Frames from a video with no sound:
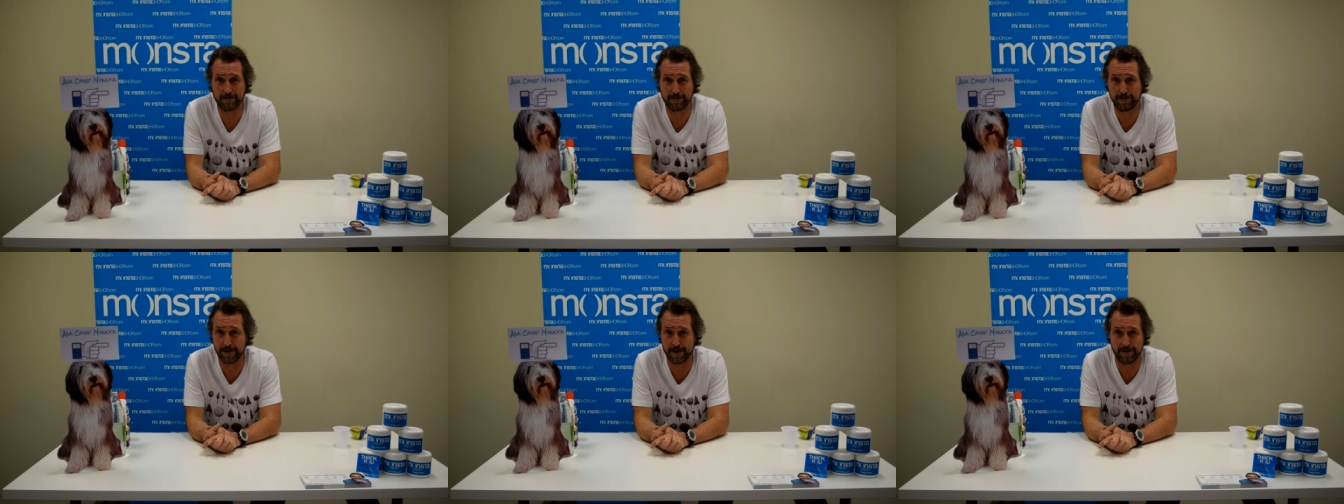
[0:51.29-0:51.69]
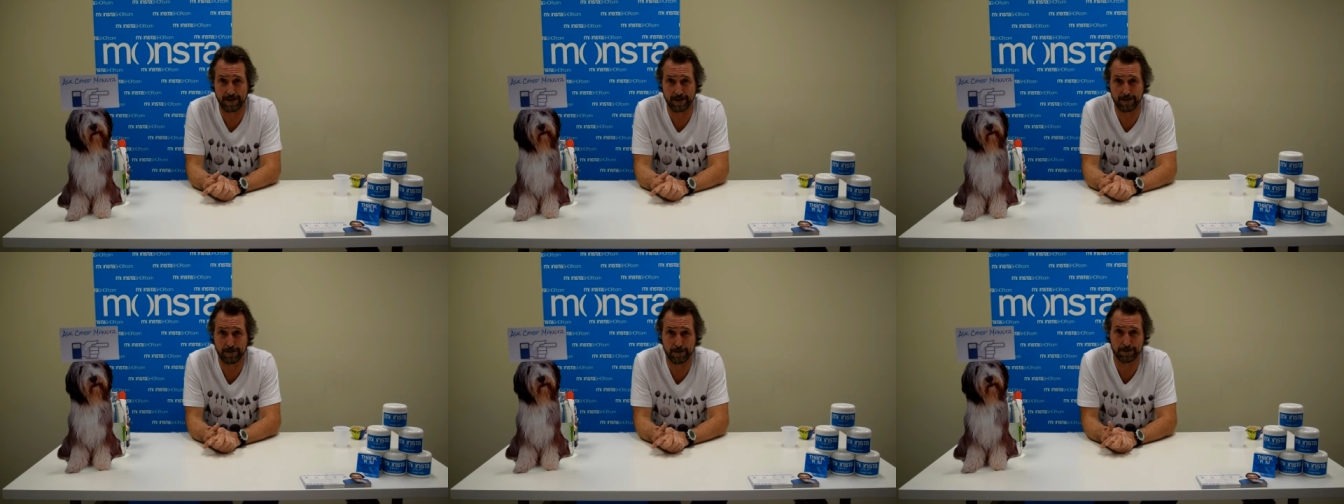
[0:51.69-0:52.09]
Very,
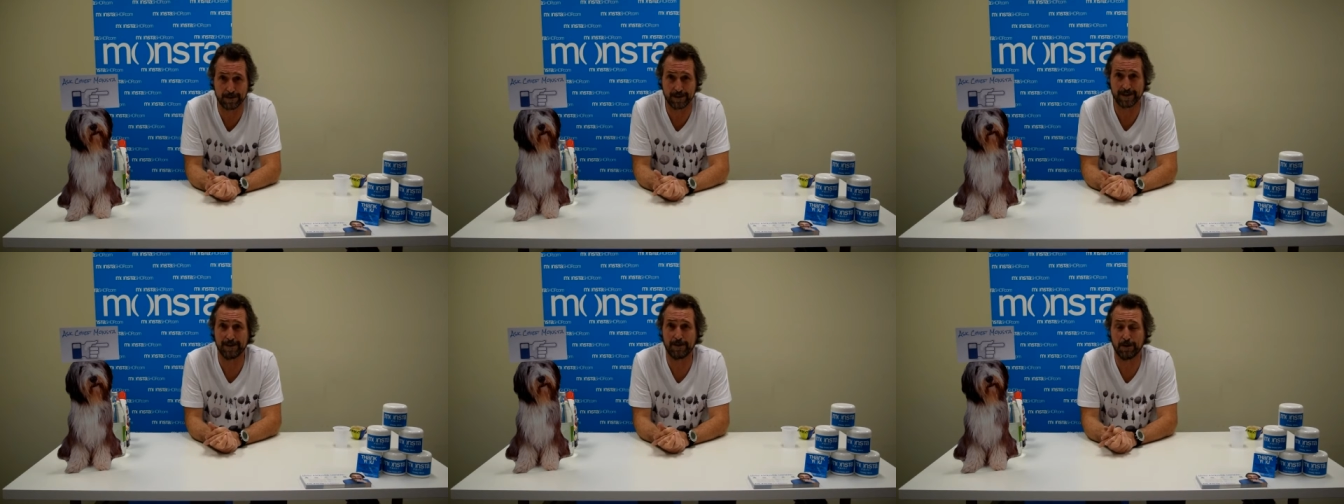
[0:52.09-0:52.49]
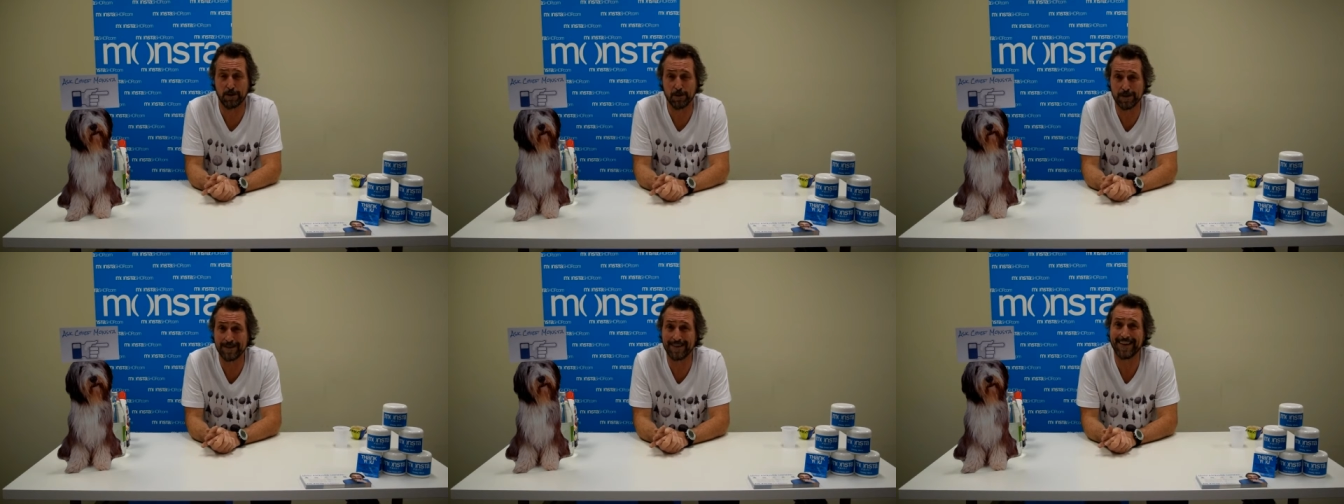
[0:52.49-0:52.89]
very difficult to deal
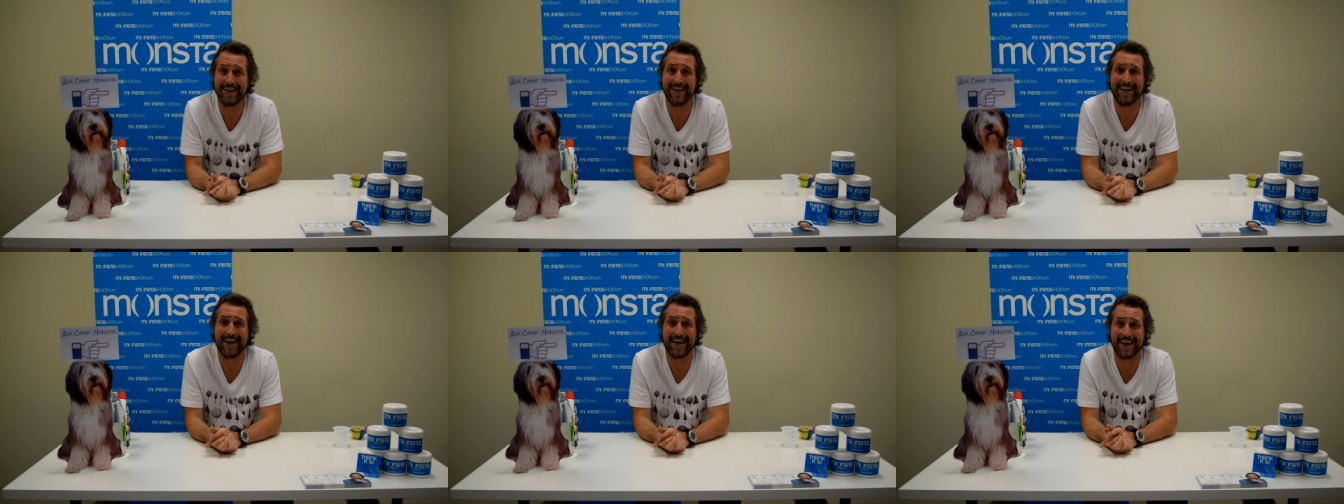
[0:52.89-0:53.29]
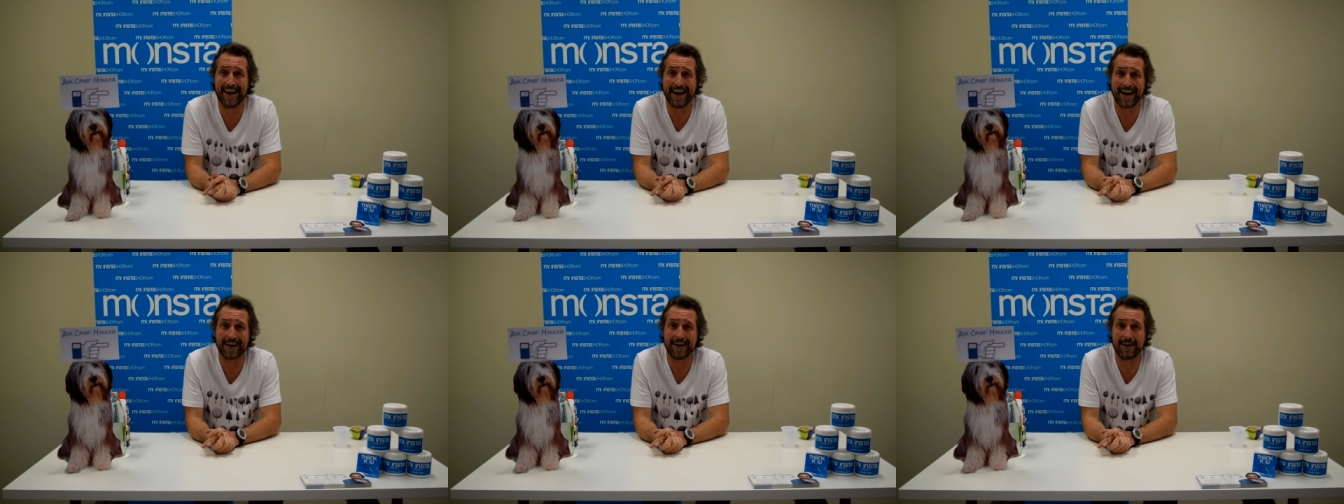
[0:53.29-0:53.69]
with and an
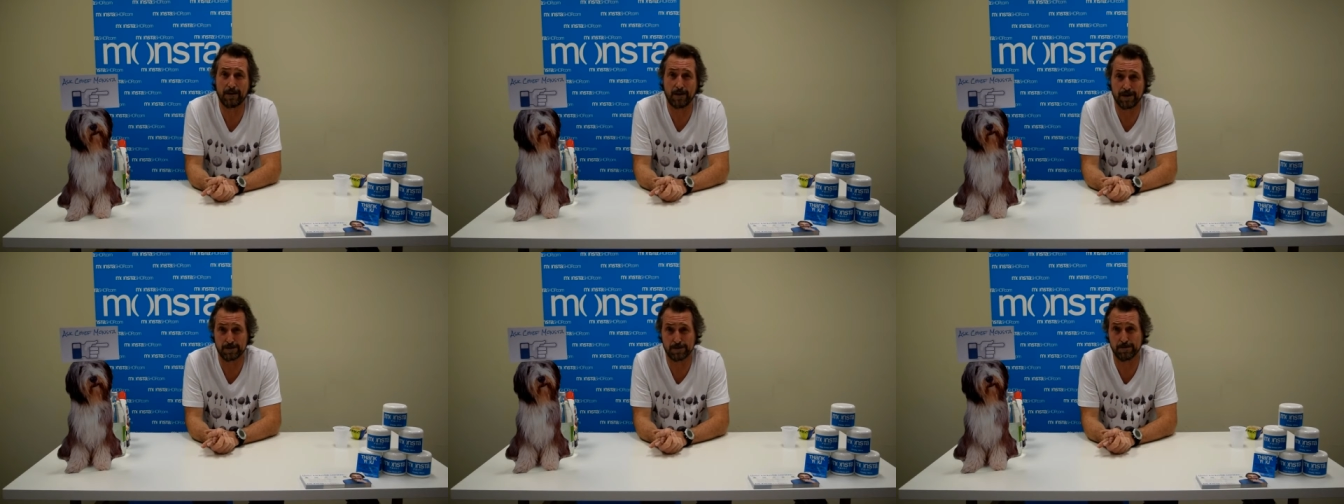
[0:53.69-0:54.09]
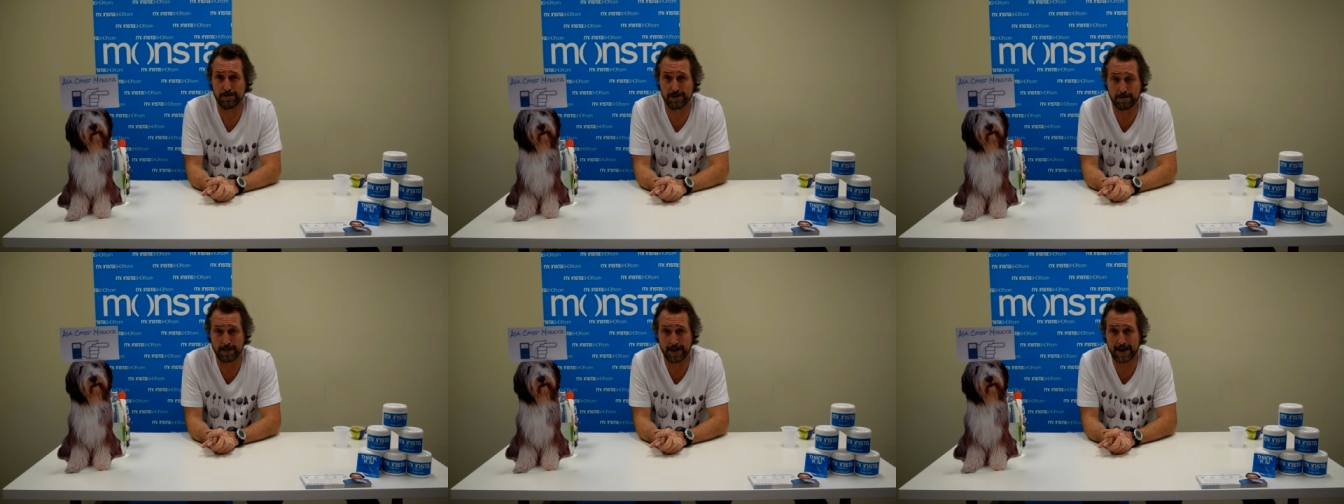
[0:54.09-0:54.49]
ugly eyesore in
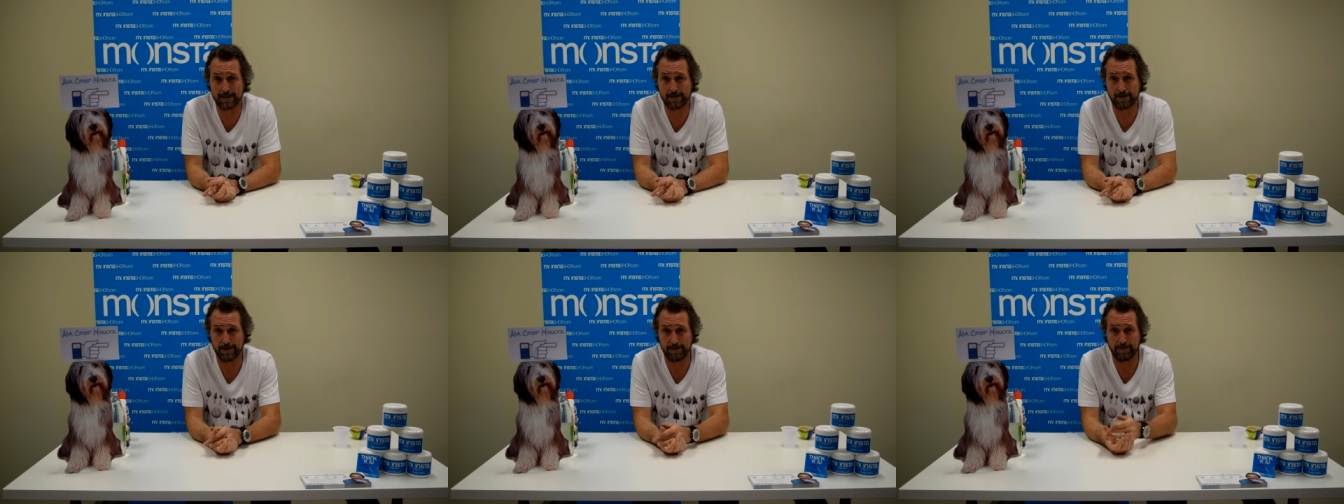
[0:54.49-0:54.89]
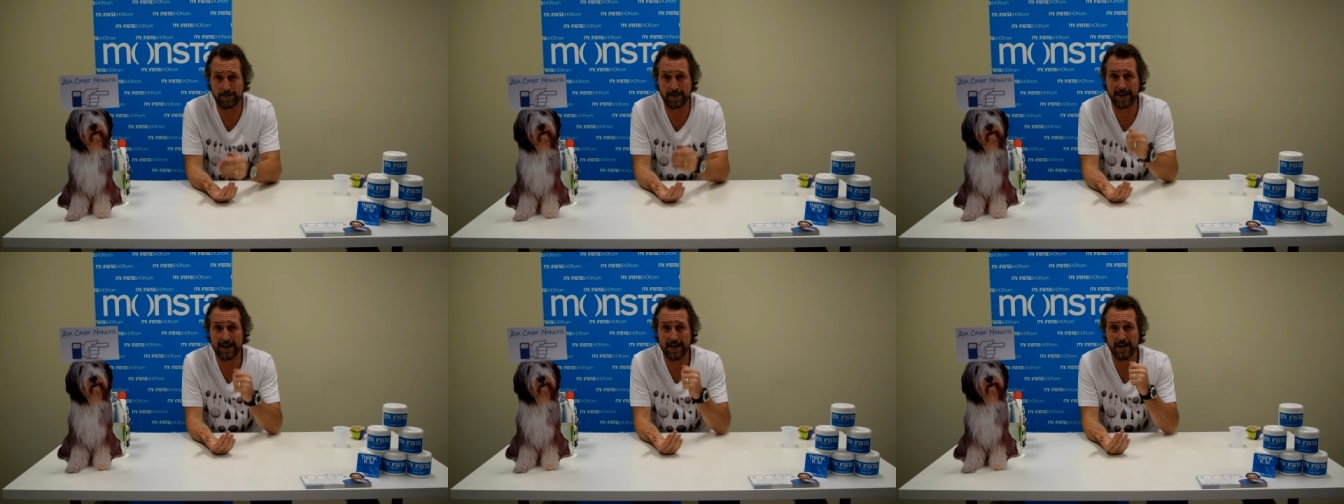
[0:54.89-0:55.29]
the bathroom.
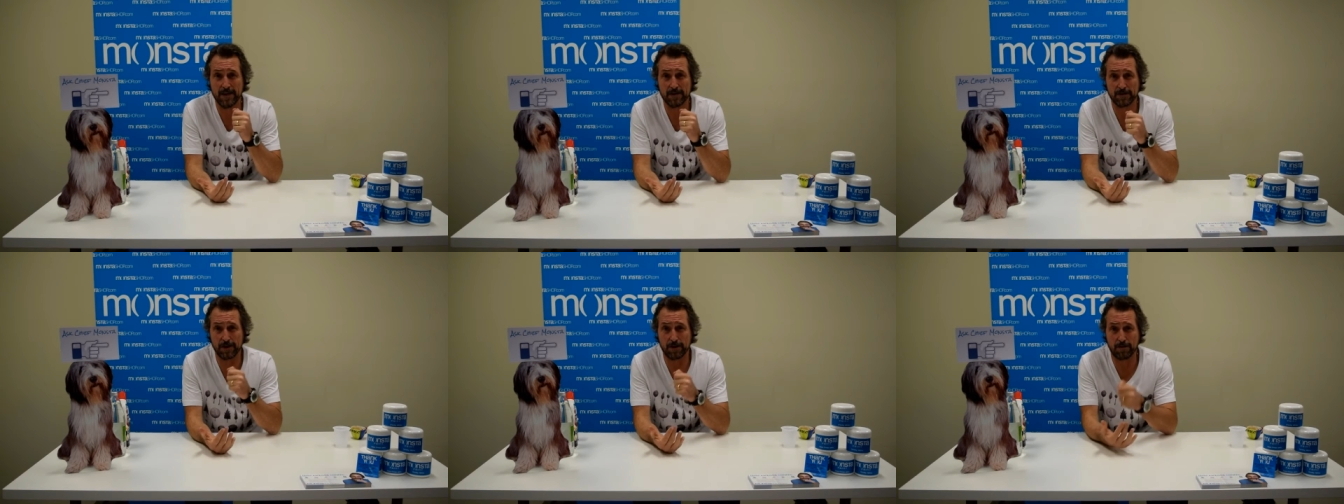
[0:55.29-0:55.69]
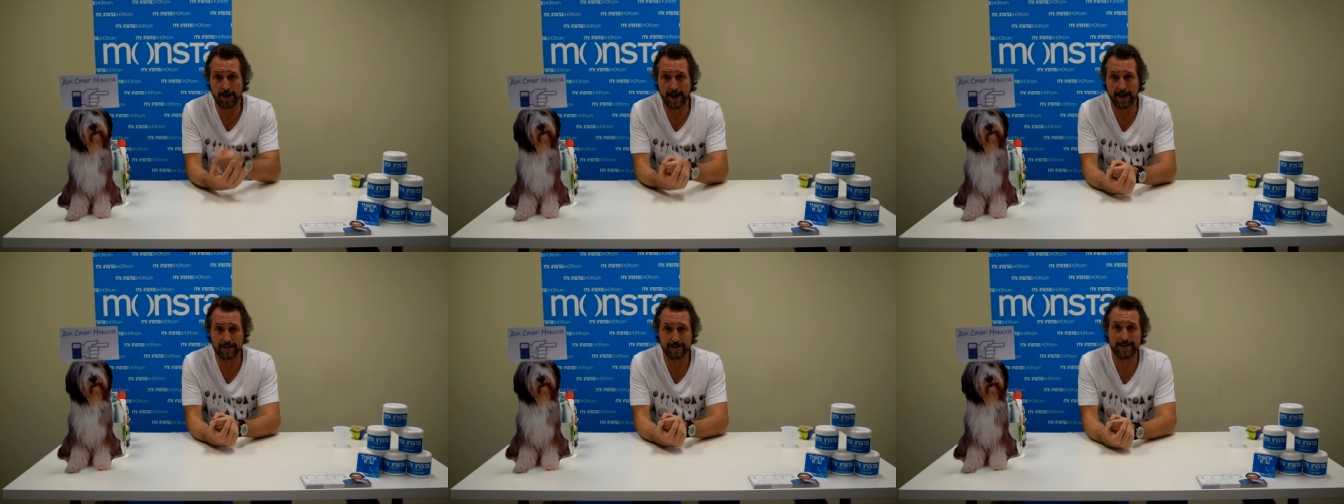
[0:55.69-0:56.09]
So
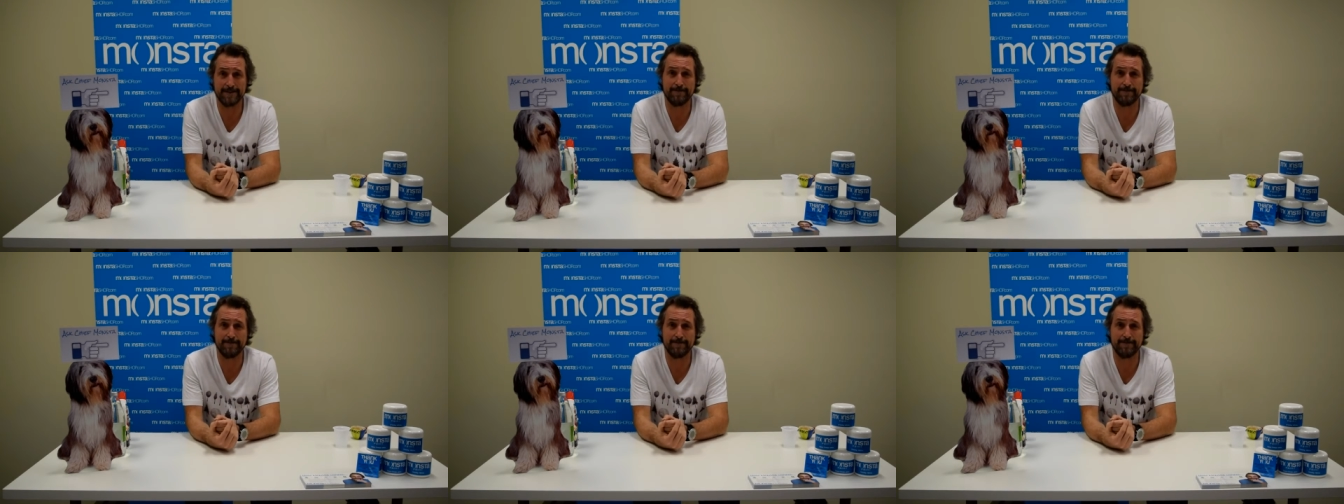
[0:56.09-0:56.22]
grout.